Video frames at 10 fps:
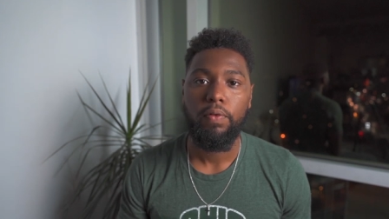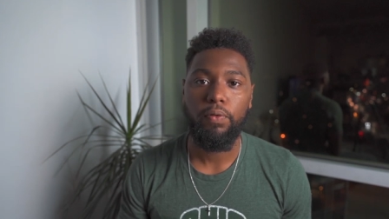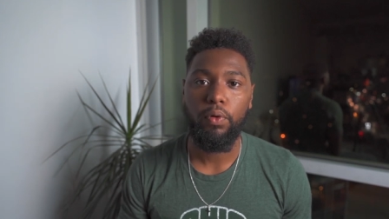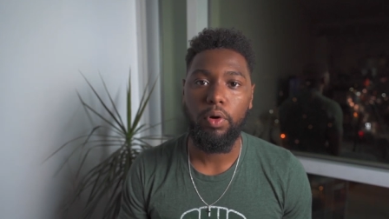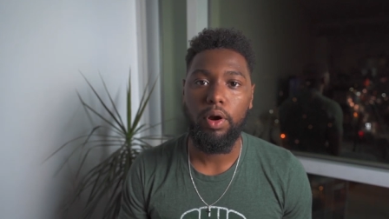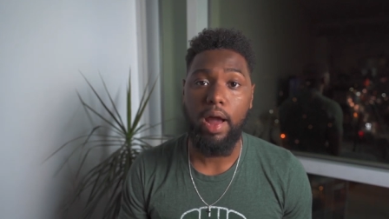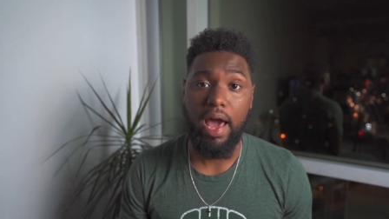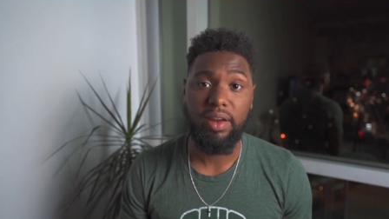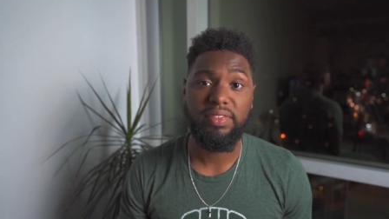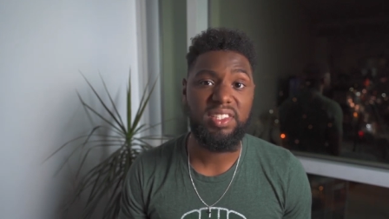for
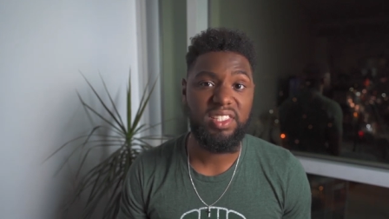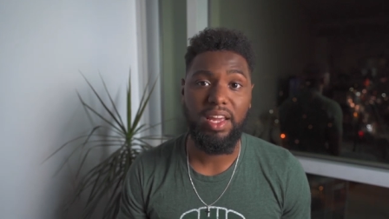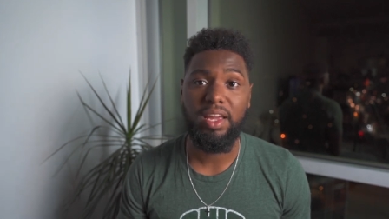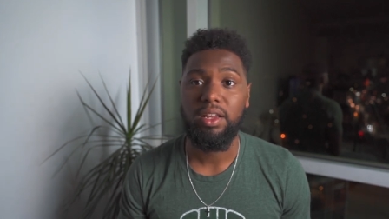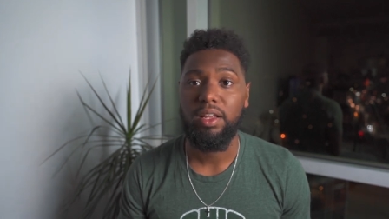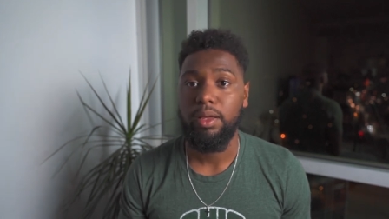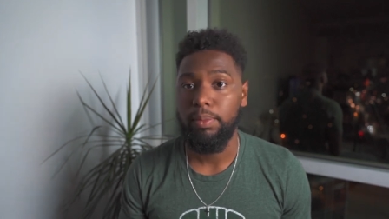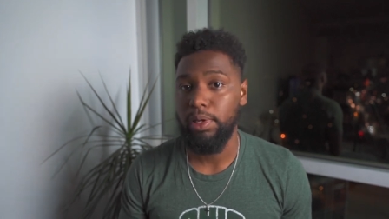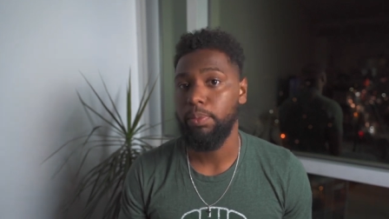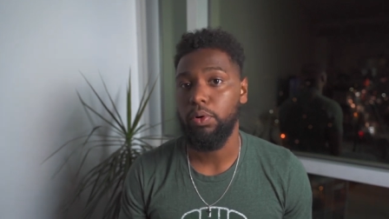out-of-state
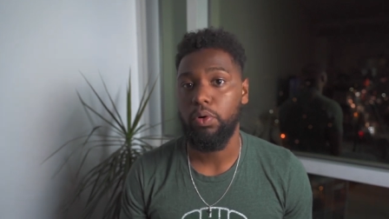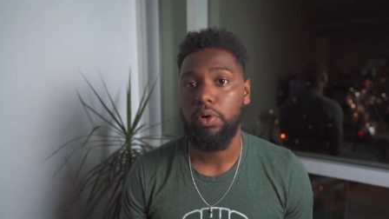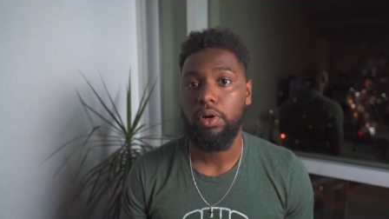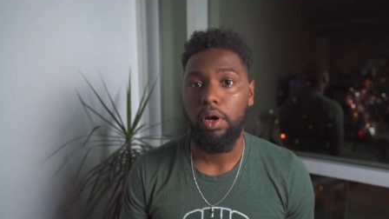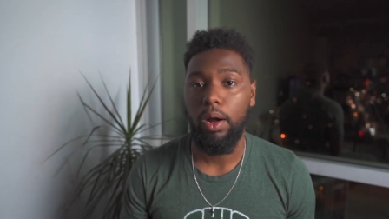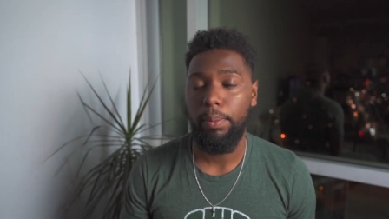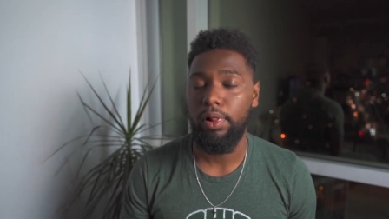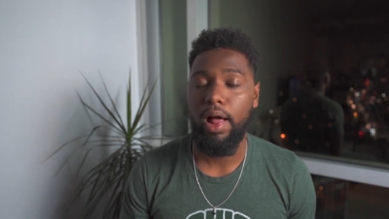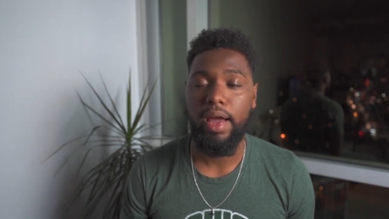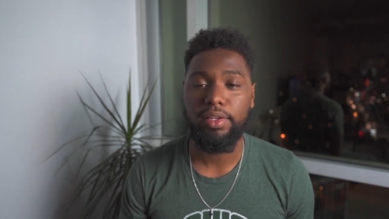people
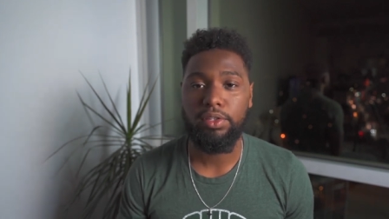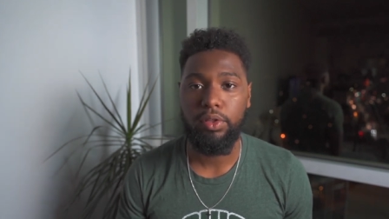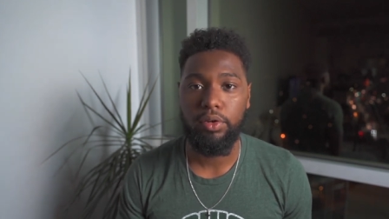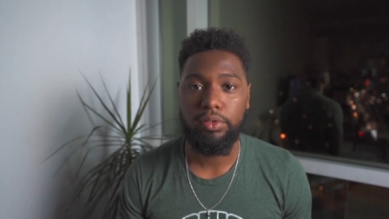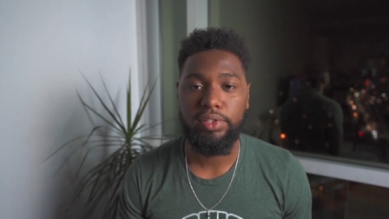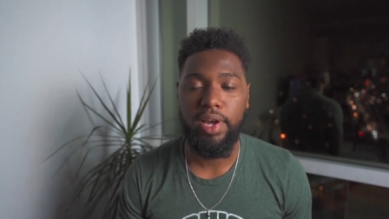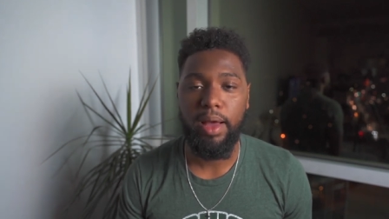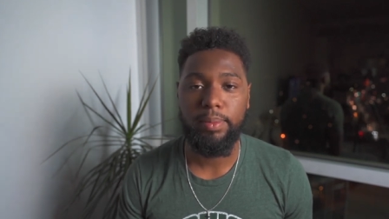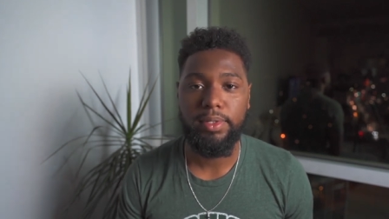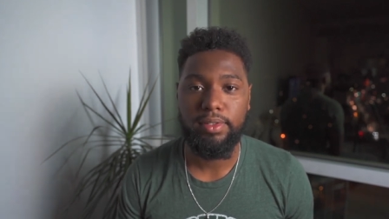applying to those
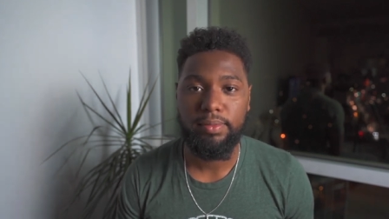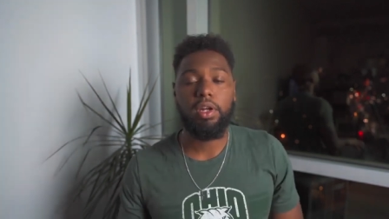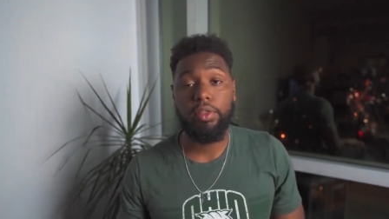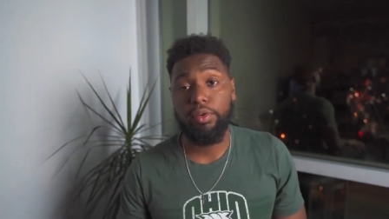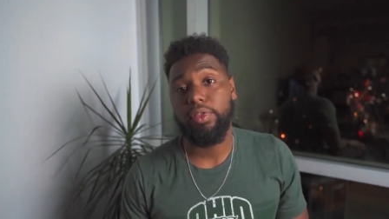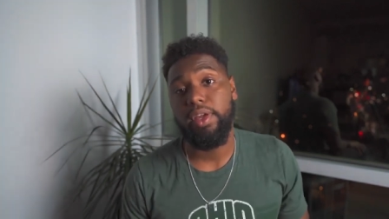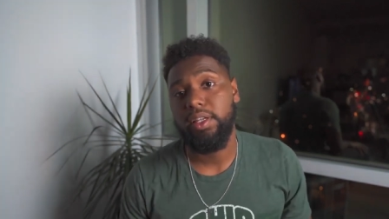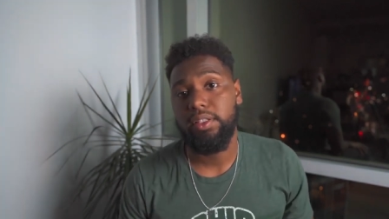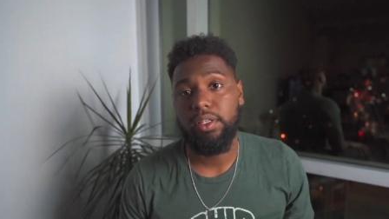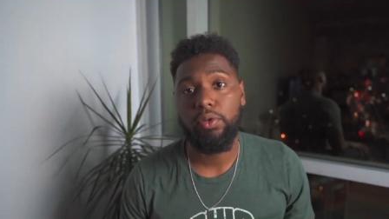jobs. Another
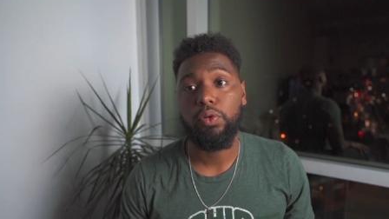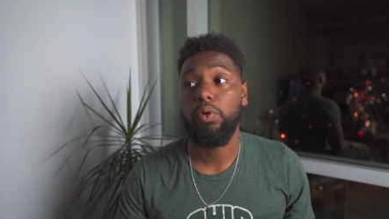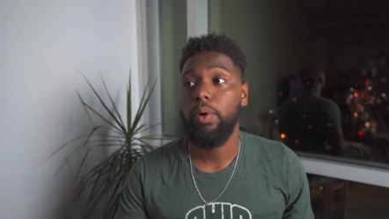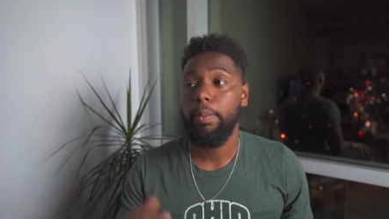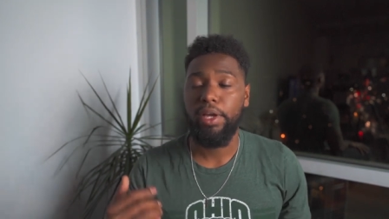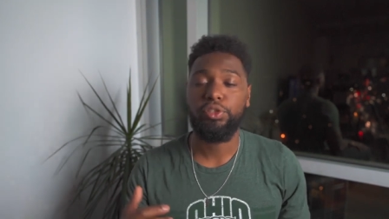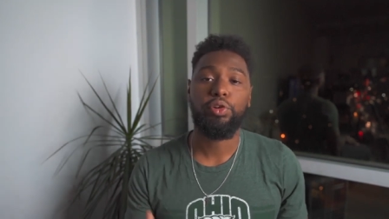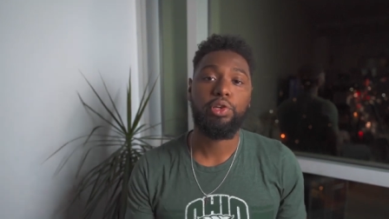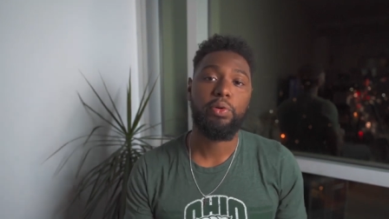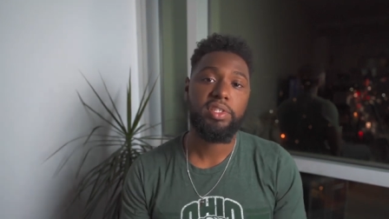thing to make
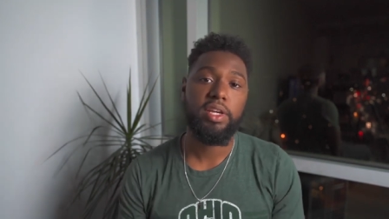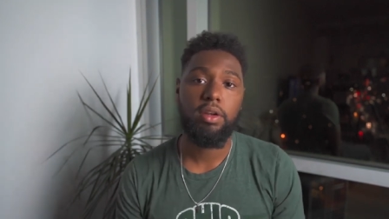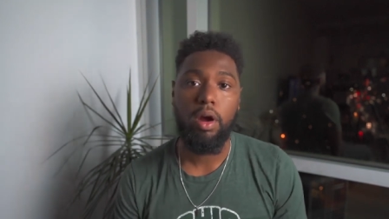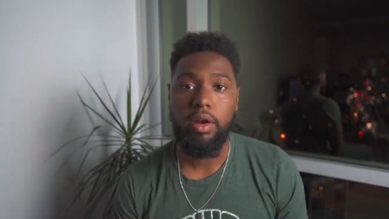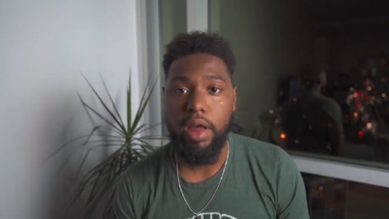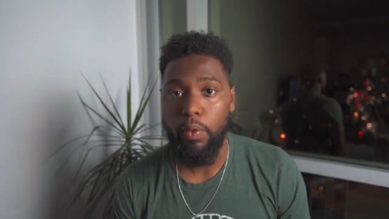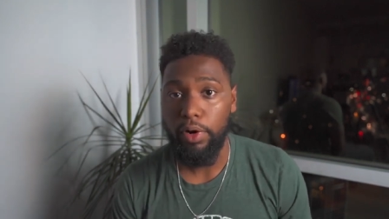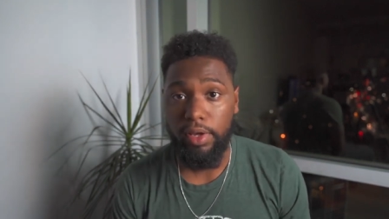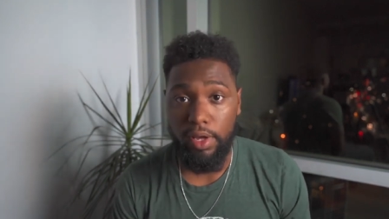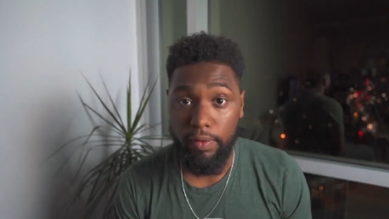sure you attend are
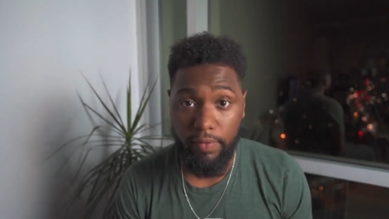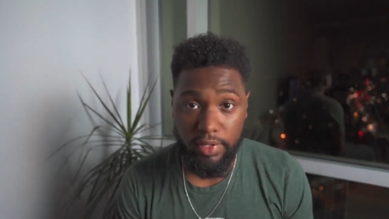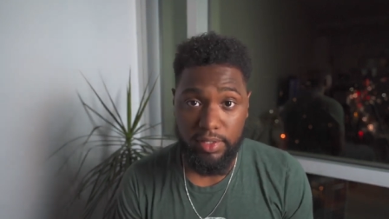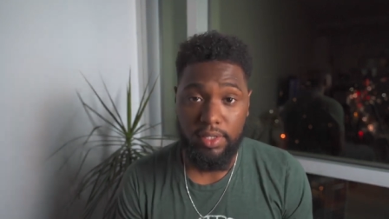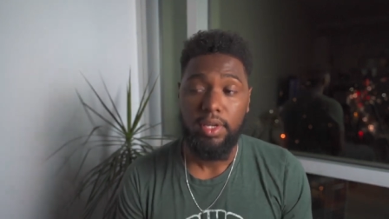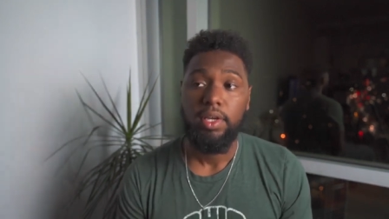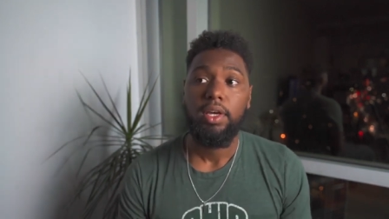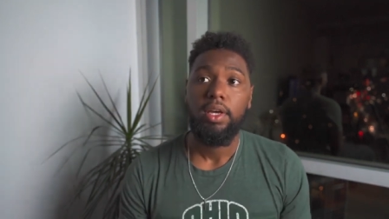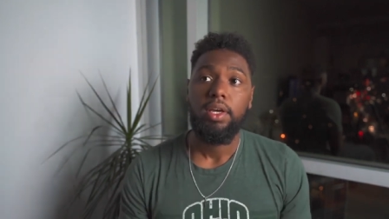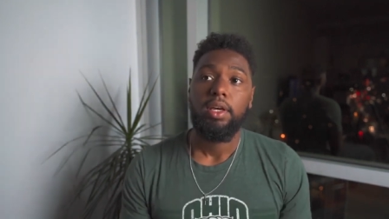networking events.
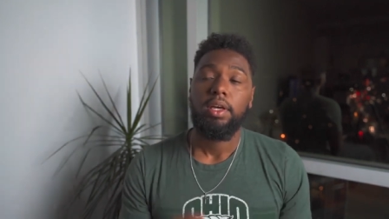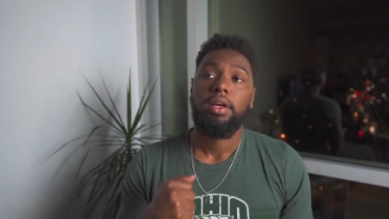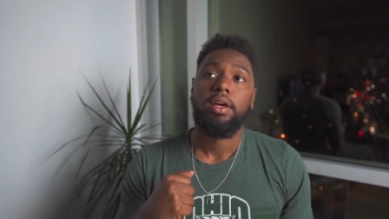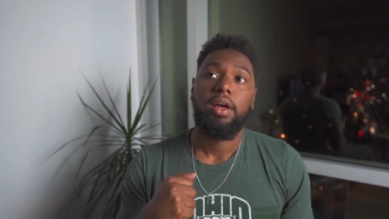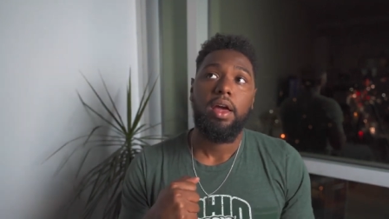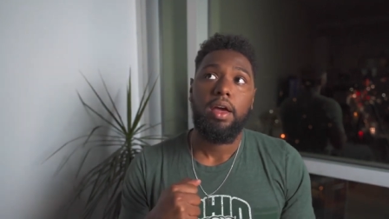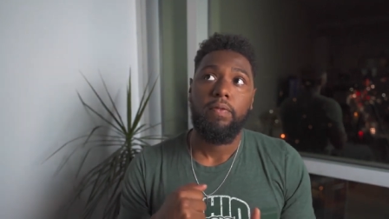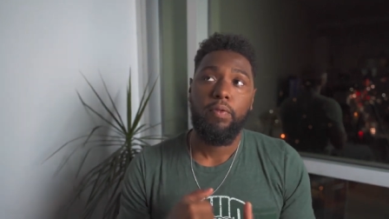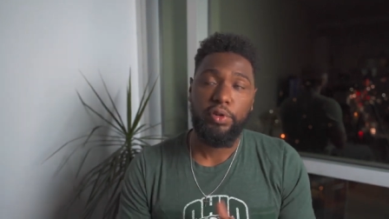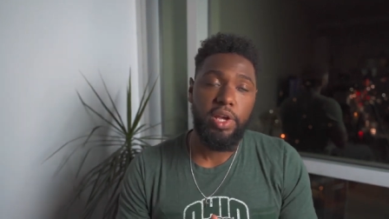
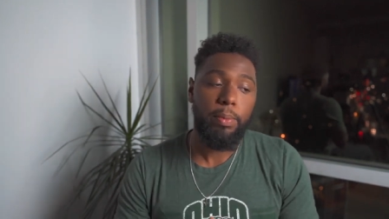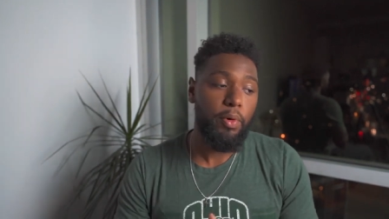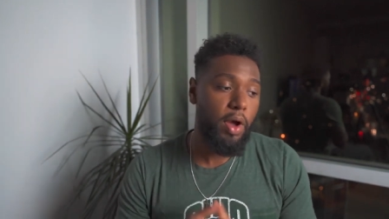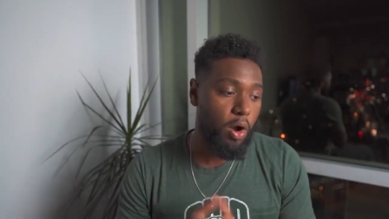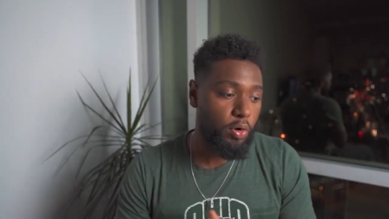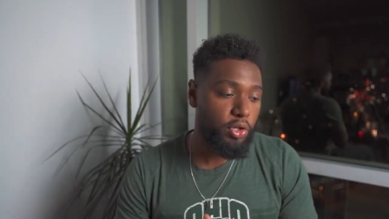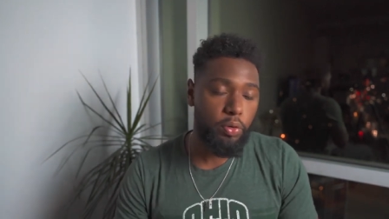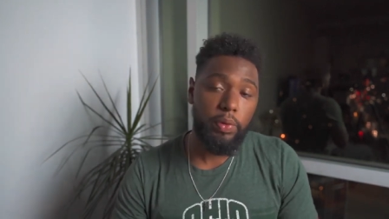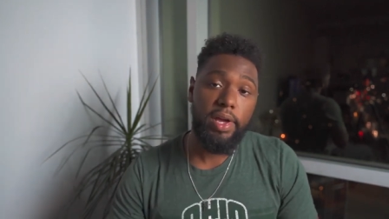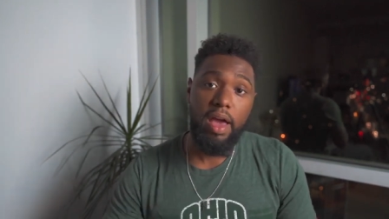For example, at
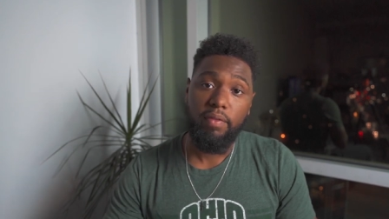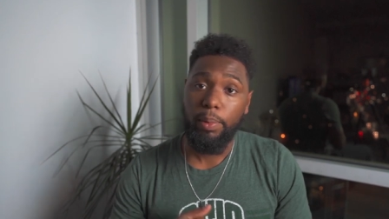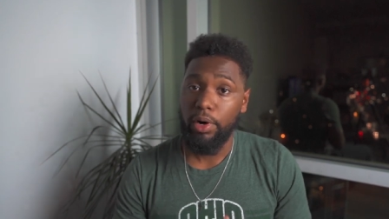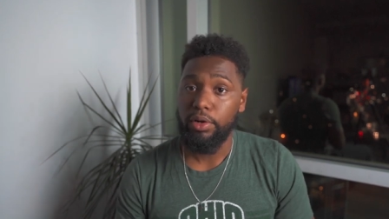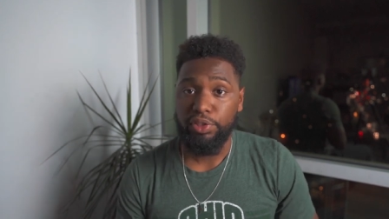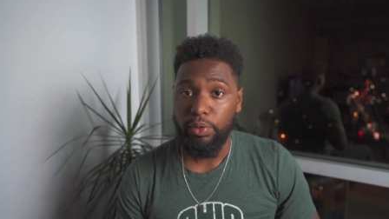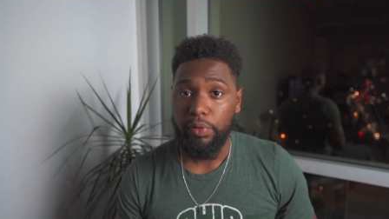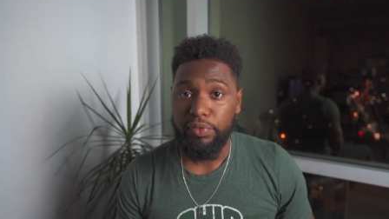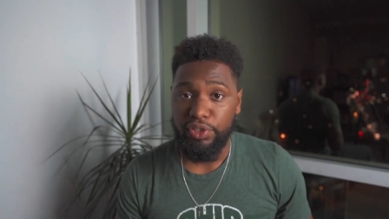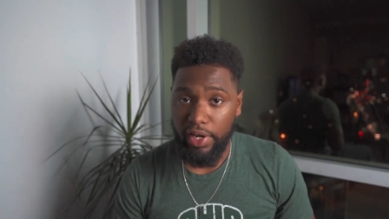OU, we have a partnership
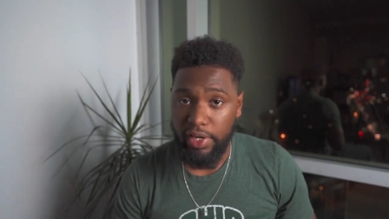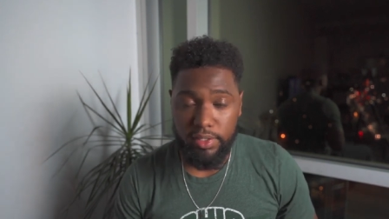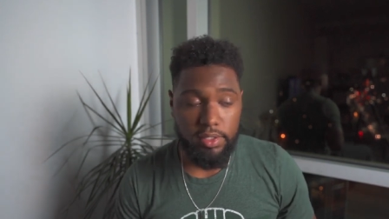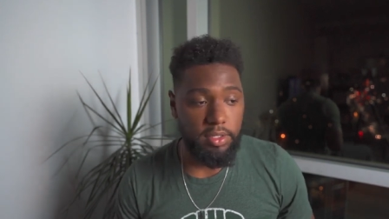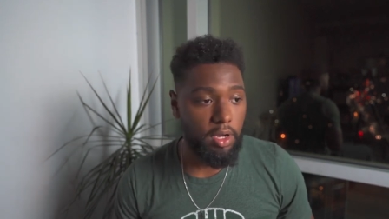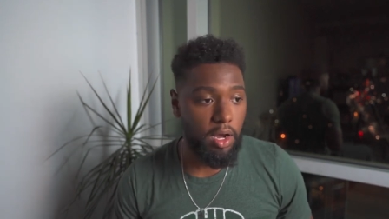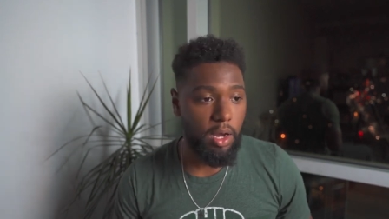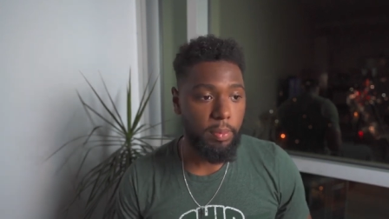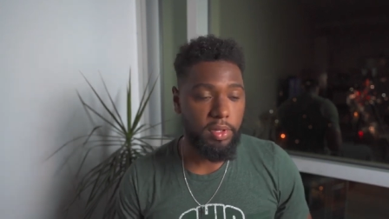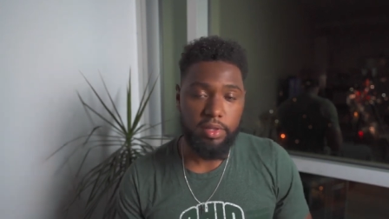with Chase.
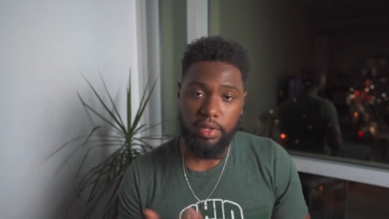The